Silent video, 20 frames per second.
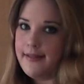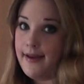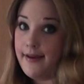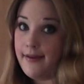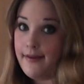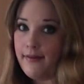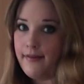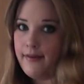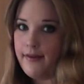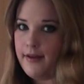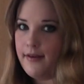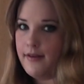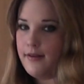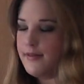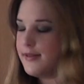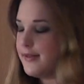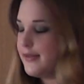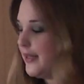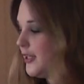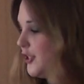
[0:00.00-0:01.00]
their
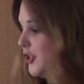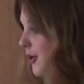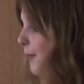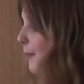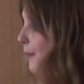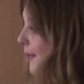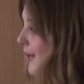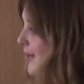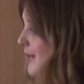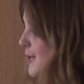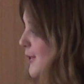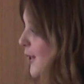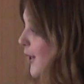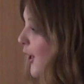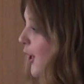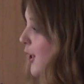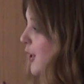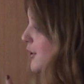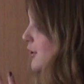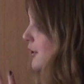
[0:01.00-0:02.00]
cardigans and their jumpers.
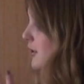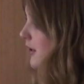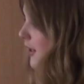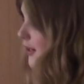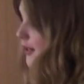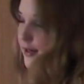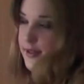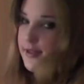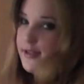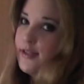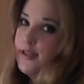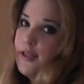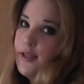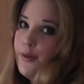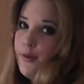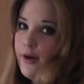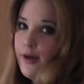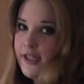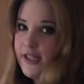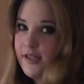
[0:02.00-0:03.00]
So the last
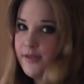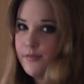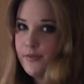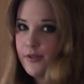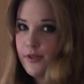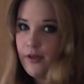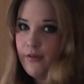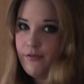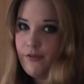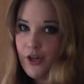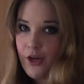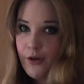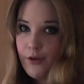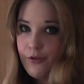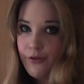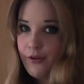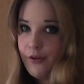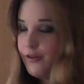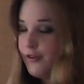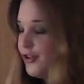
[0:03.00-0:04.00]
two items I've chosen